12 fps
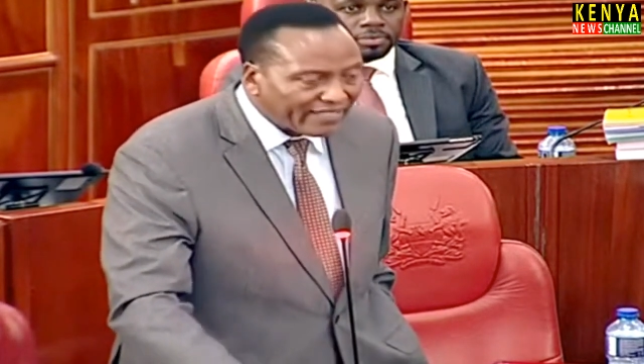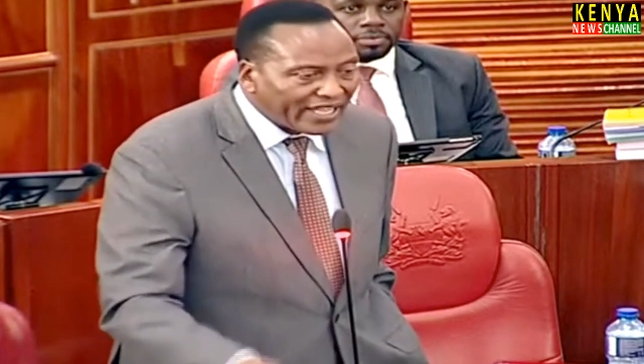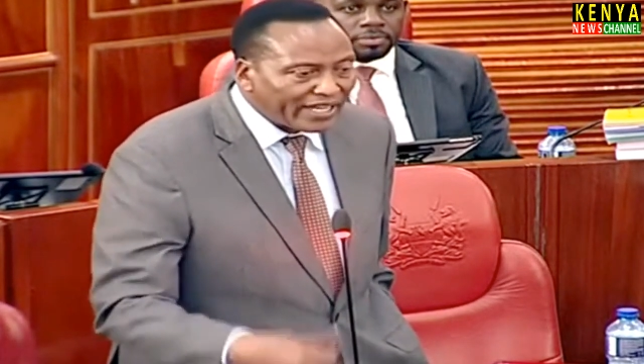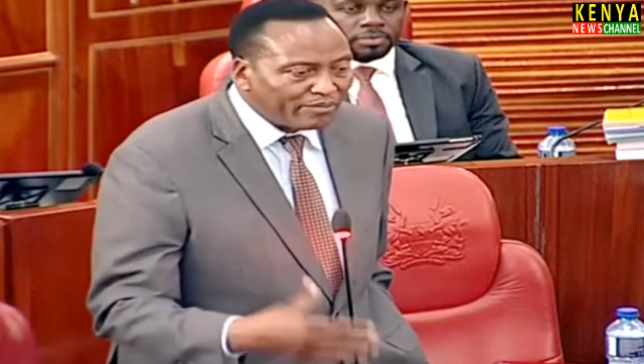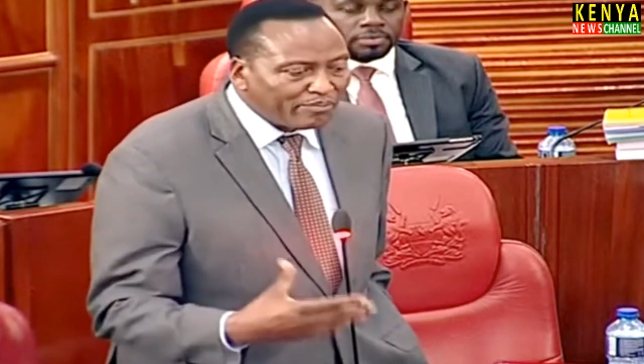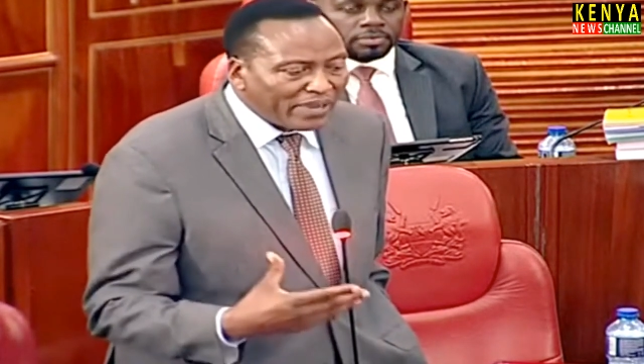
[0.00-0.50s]

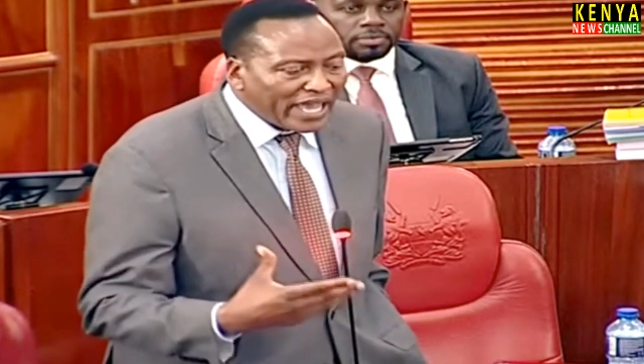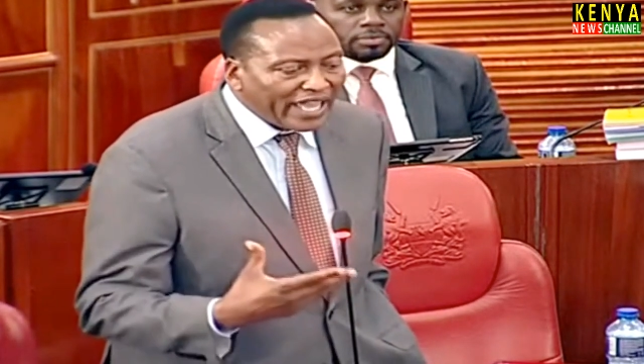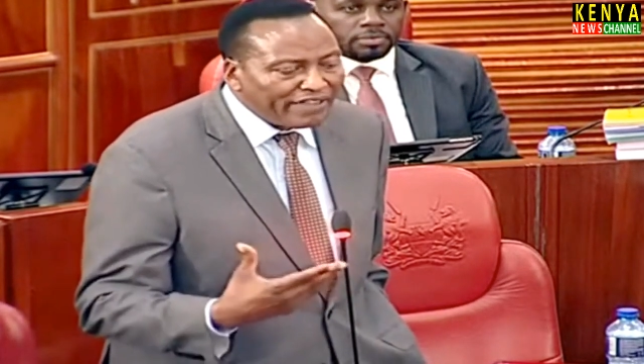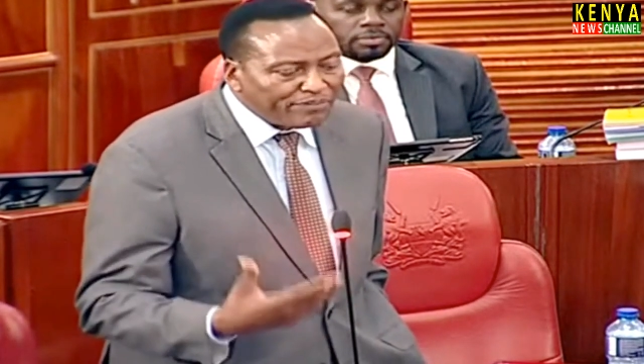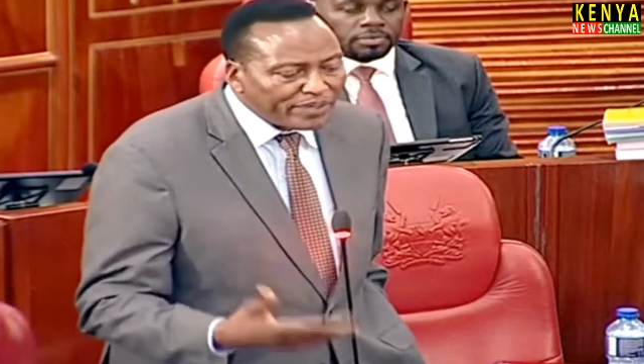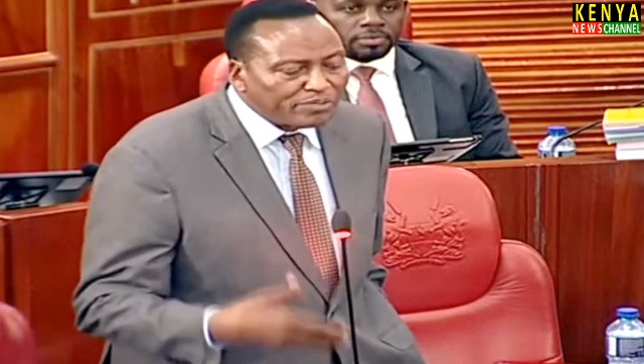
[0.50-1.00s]
that
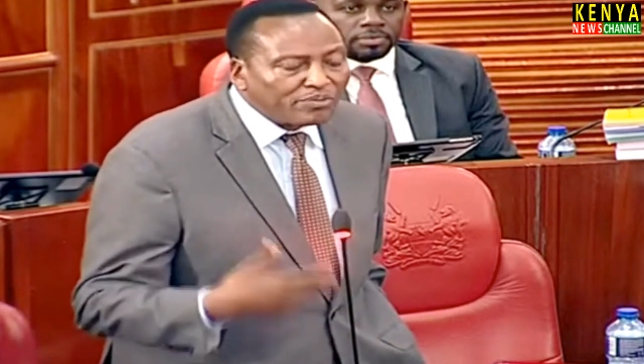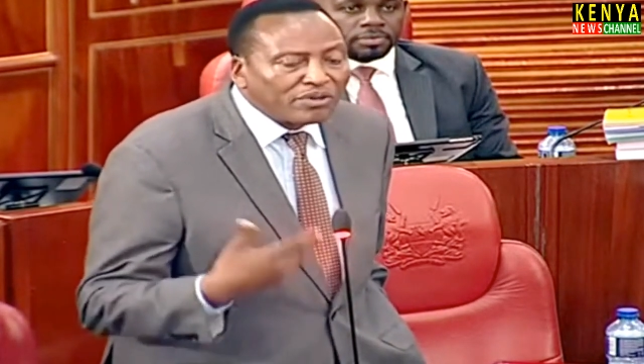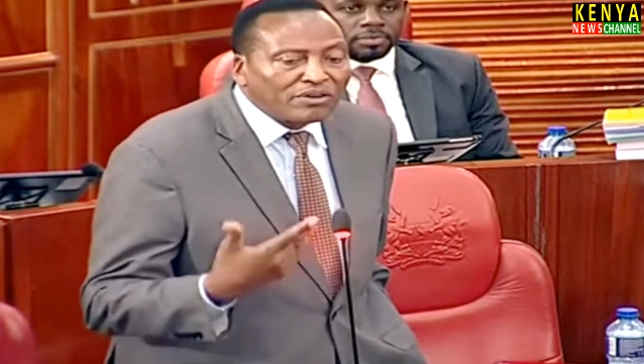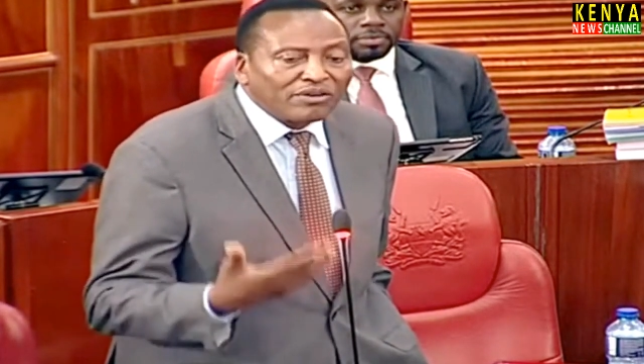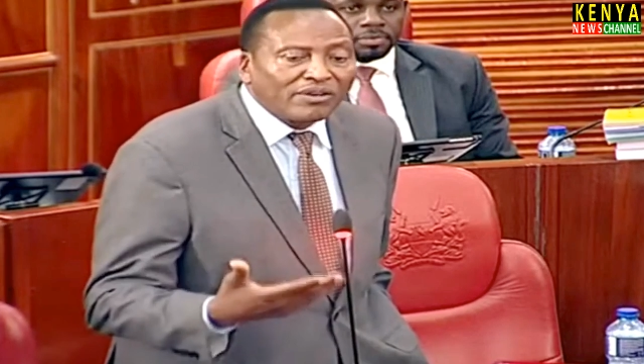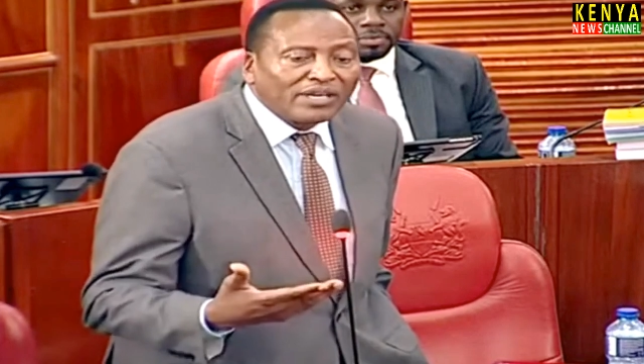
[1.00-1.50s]
by
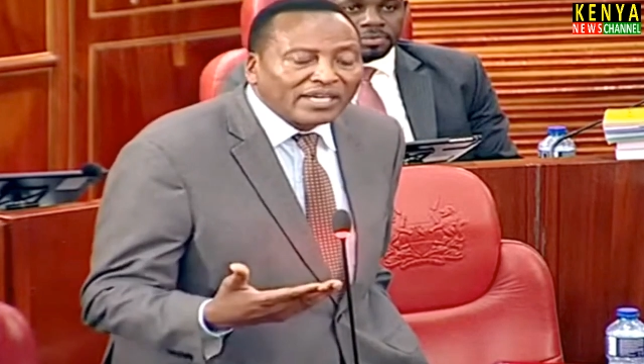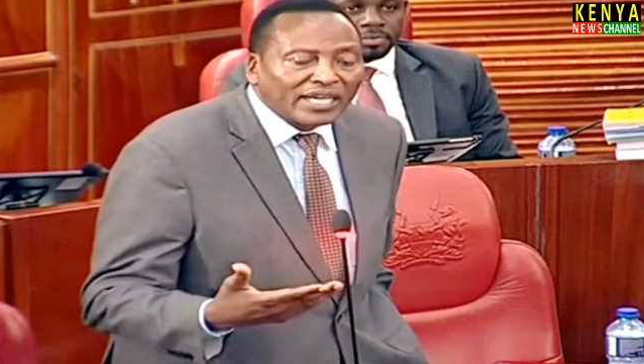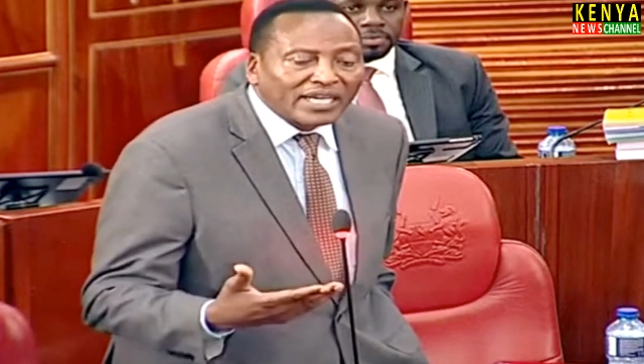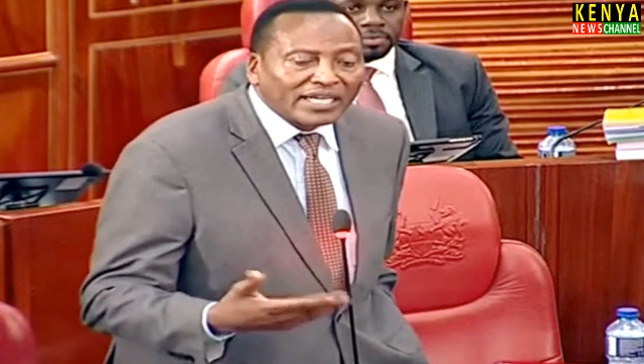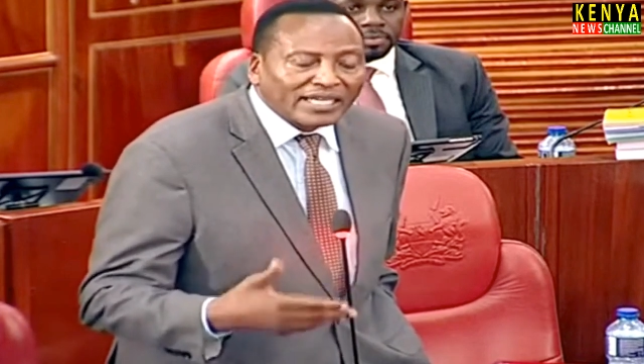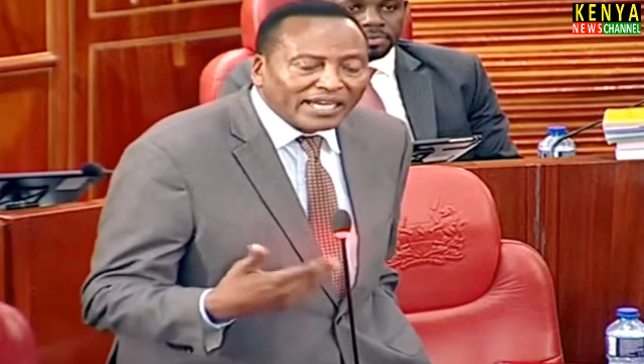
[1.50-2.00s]
people can